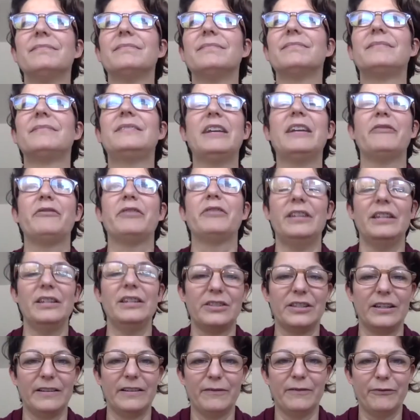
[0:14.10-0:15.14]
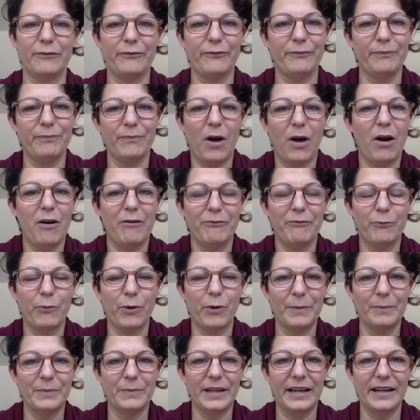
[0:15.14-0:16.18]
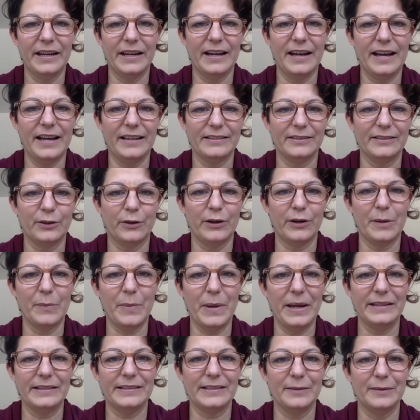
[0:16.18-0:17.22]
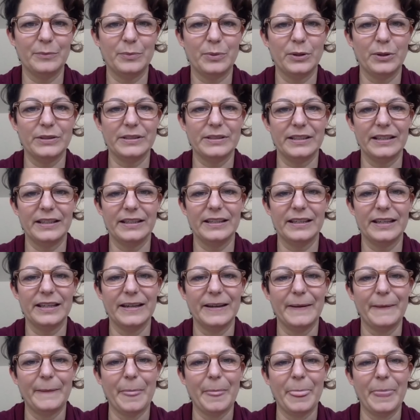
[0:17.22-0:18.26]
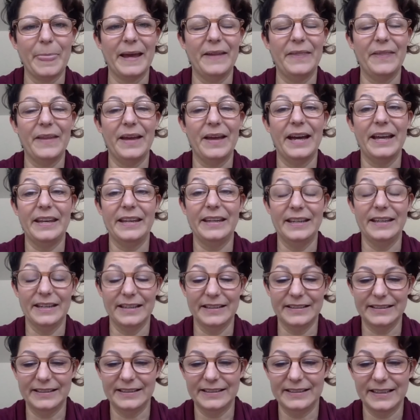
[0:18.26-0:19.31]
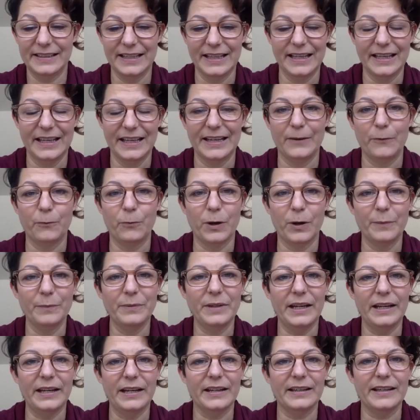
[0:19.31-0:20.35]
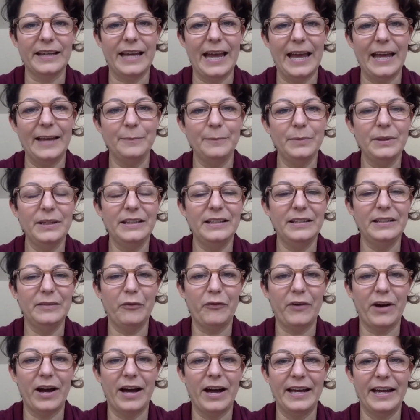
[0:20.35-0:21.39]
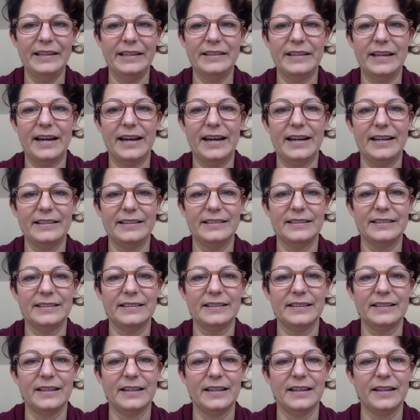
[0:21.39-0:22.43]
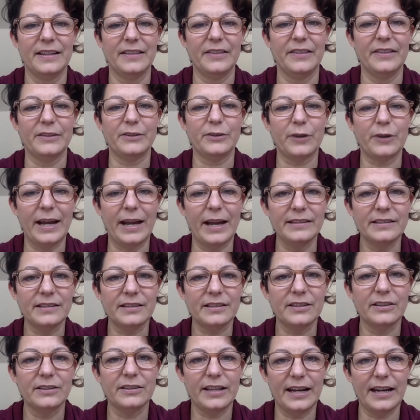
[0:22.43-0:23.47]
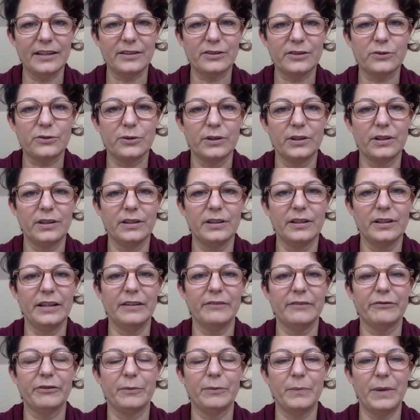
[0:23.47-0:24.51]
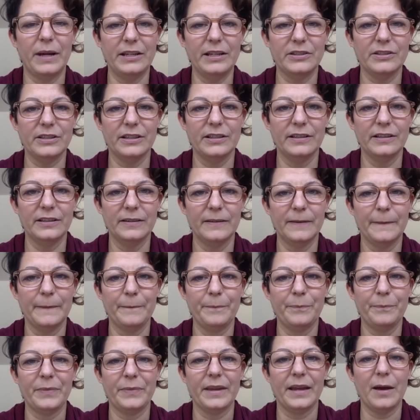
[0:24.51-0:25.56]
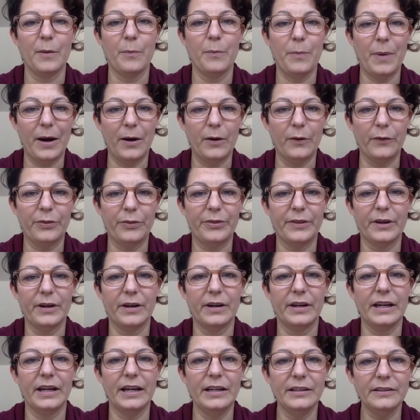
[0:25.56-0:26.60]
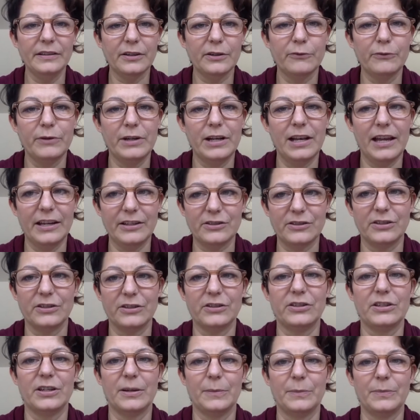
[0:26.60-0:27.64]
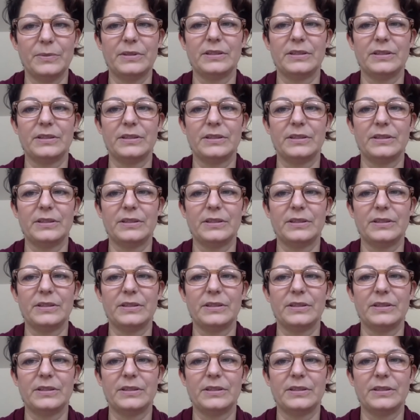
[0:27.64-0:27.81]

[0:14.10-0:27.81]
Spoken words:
definition of warm data as Nora Bateson puts it. And that is, warm data can be defined as the transcontextual information about the interrelationships